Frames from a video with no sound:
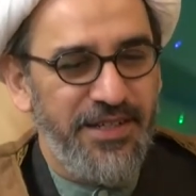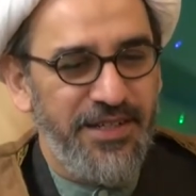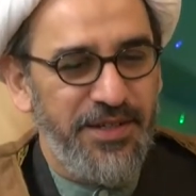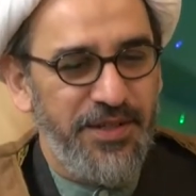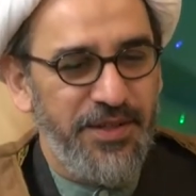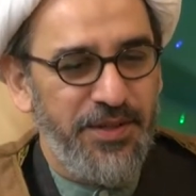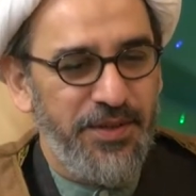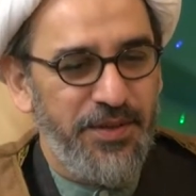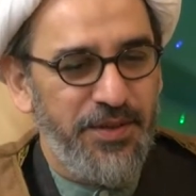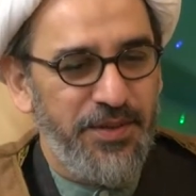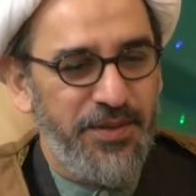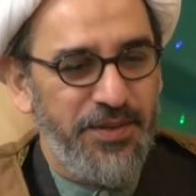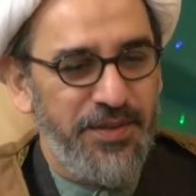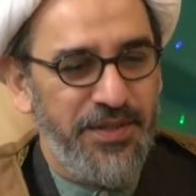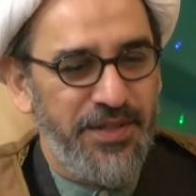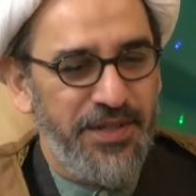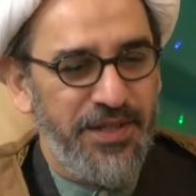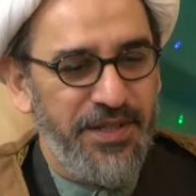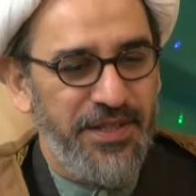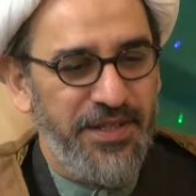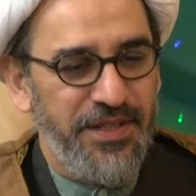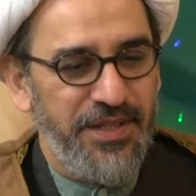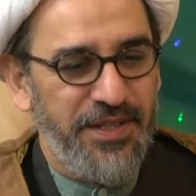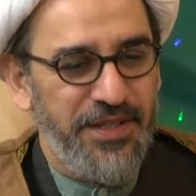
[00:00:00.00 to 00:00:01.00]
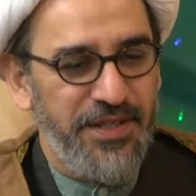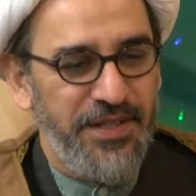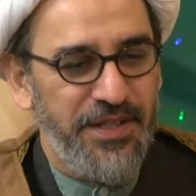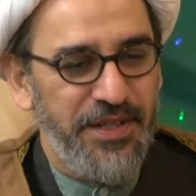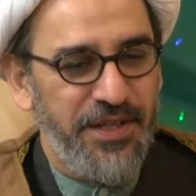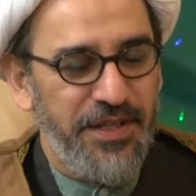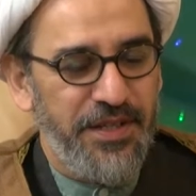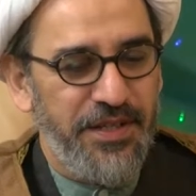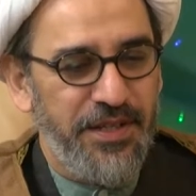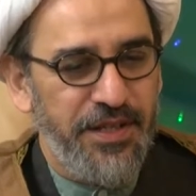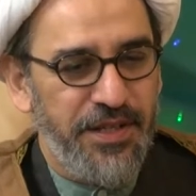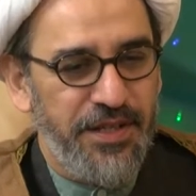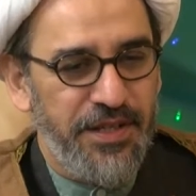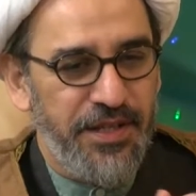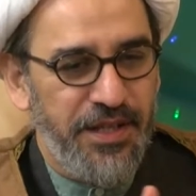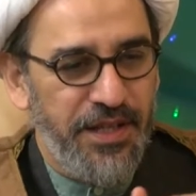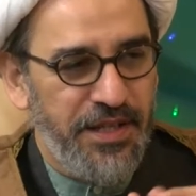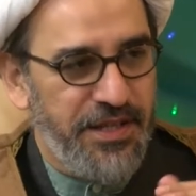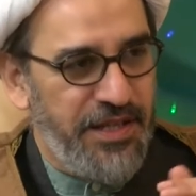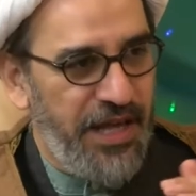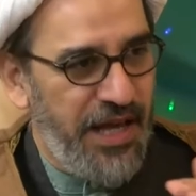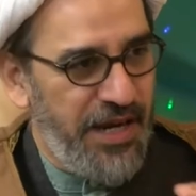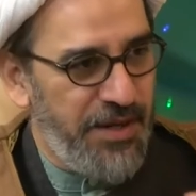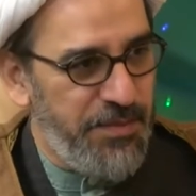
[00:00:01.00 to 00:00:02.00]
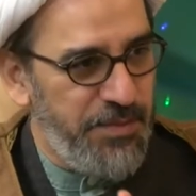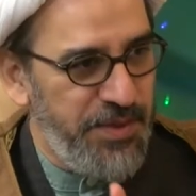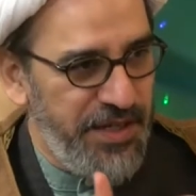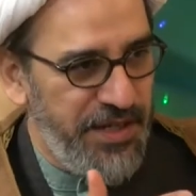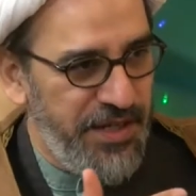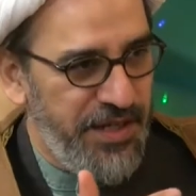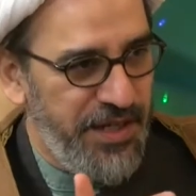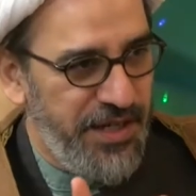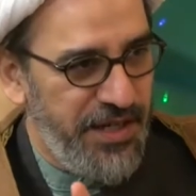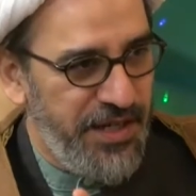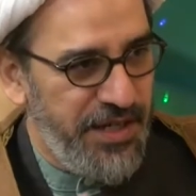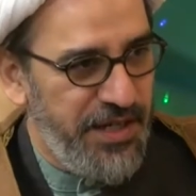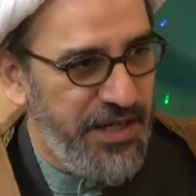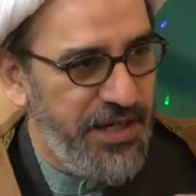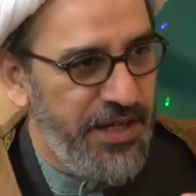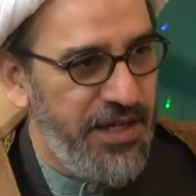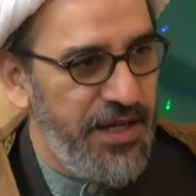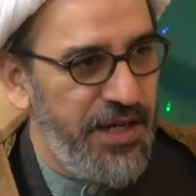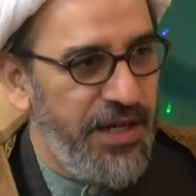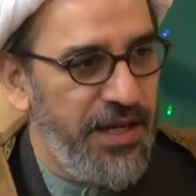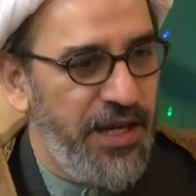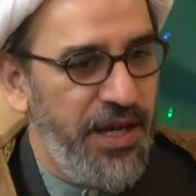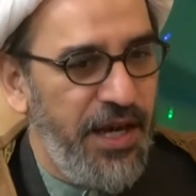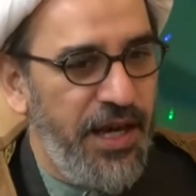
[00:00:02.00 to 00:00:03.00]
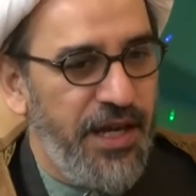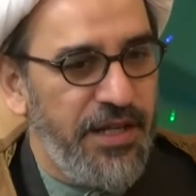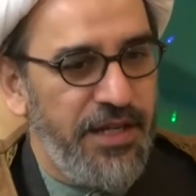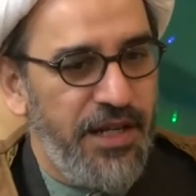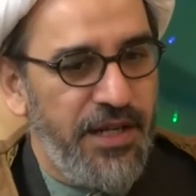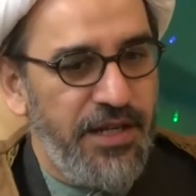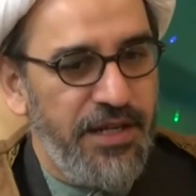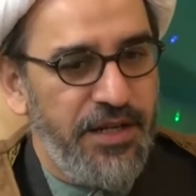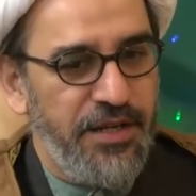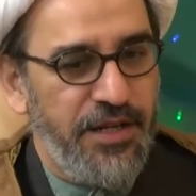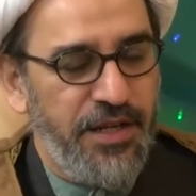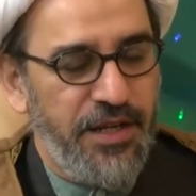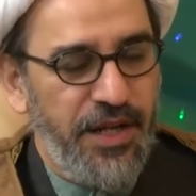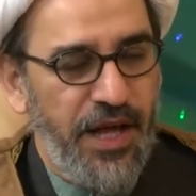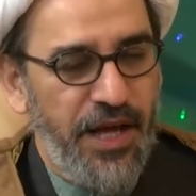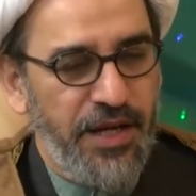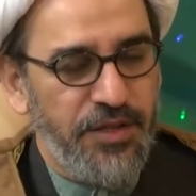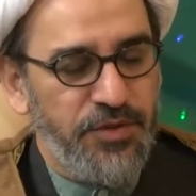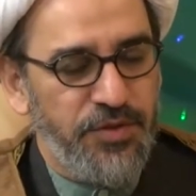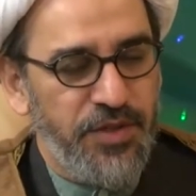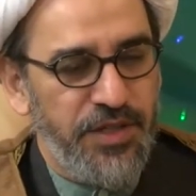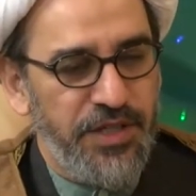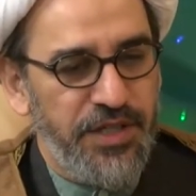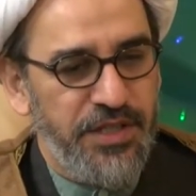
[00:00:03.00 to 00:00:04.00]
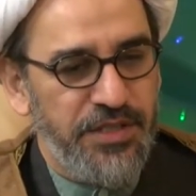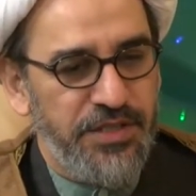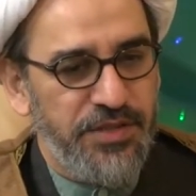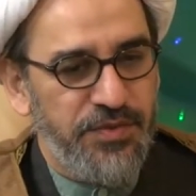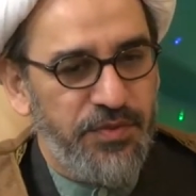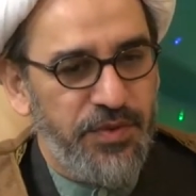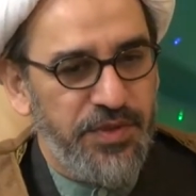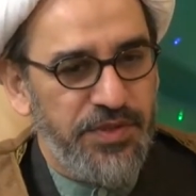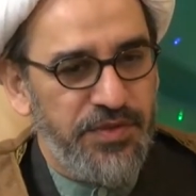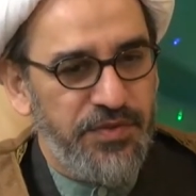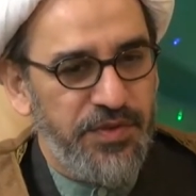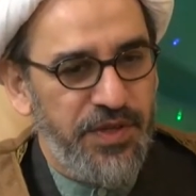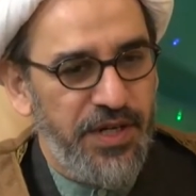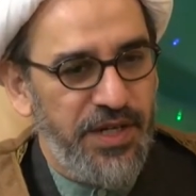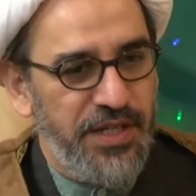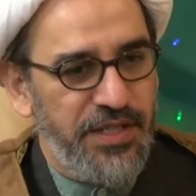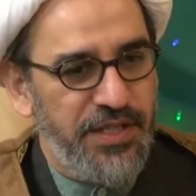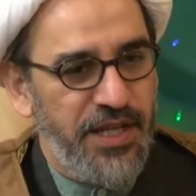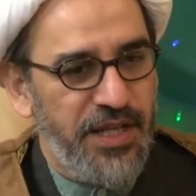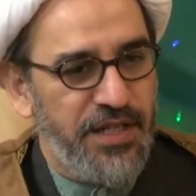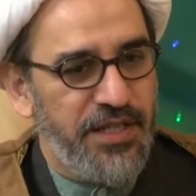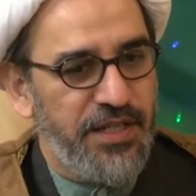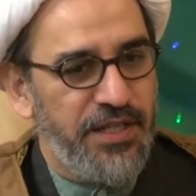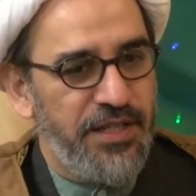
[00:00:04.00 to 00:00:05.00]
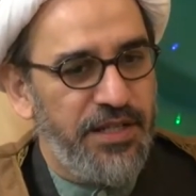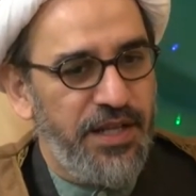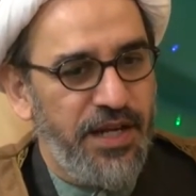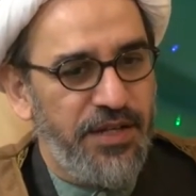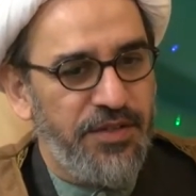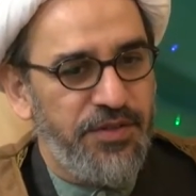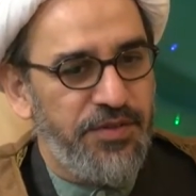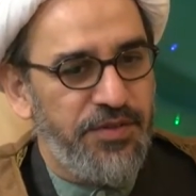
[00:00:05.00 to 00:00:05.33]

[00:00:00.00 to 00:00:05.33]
you know, the tarbiyah, and it actually it was really that